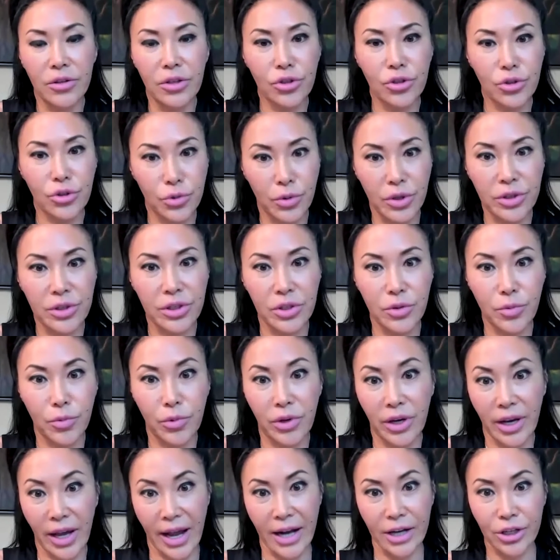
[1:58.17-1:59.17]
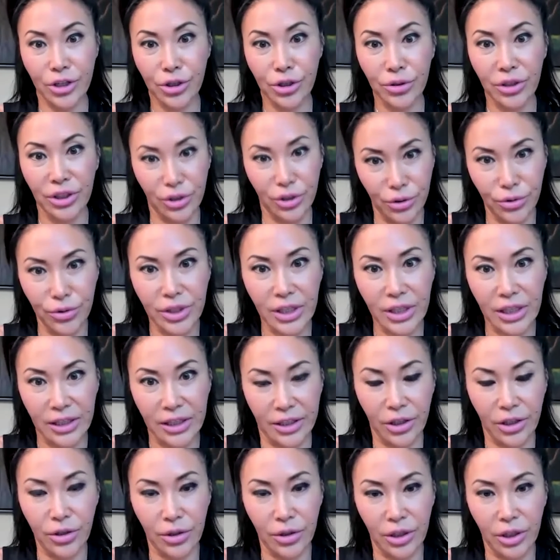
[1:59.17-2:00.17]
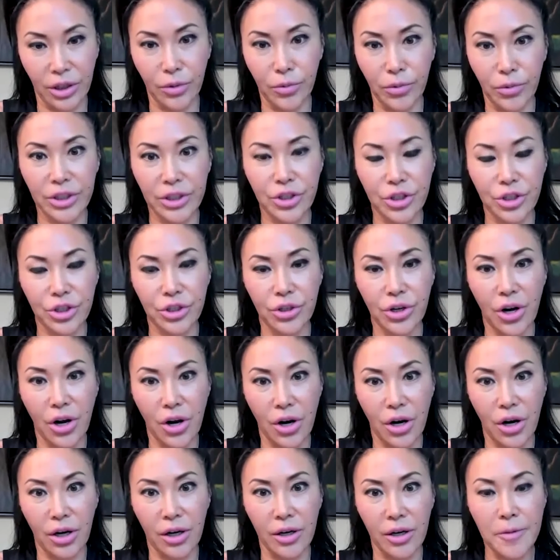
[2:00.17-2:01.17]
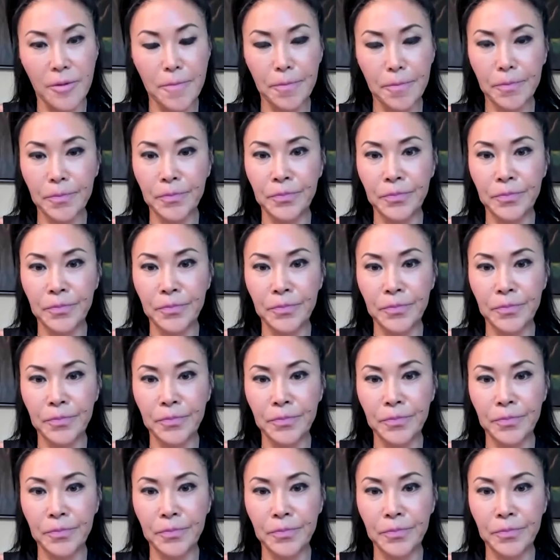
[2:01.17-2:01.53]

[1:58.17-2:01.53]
the sources we actually use clinically, which are